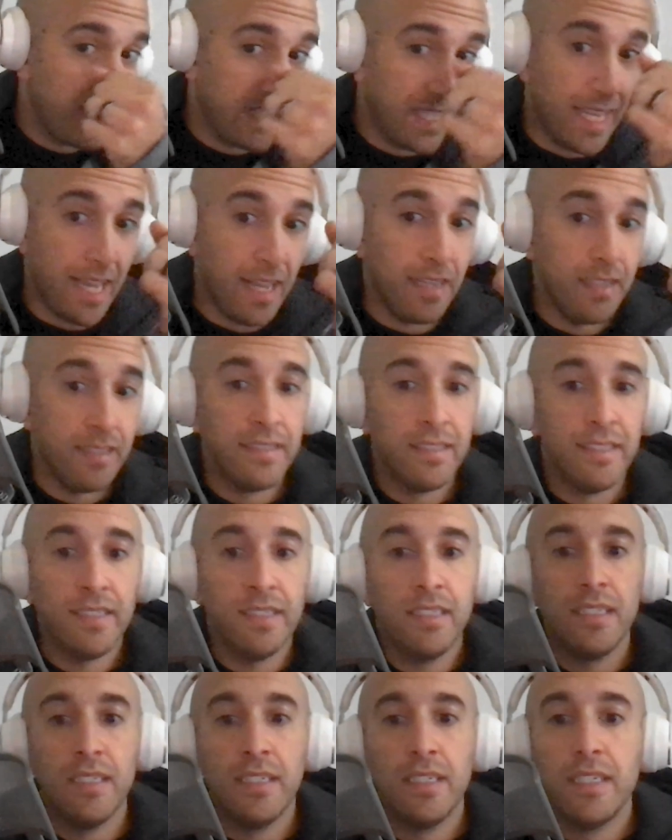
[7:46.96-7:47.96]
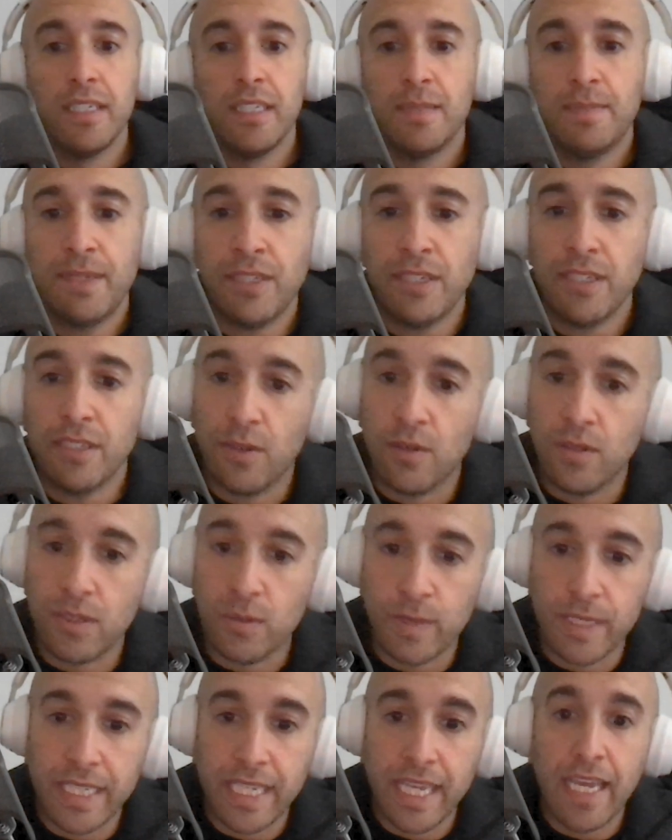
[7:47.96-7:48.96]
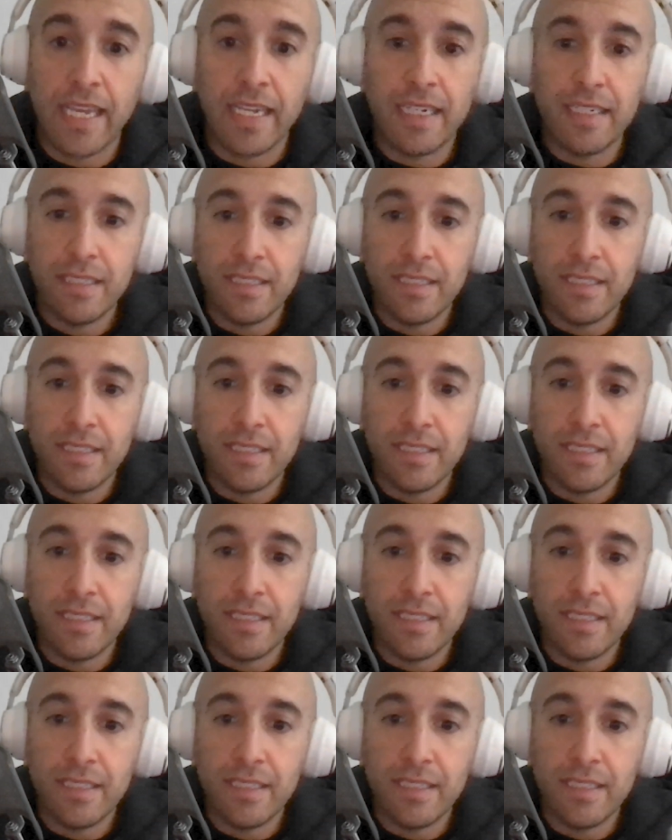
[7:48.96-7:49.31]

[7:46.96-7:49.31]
Yeah, especially the older we get.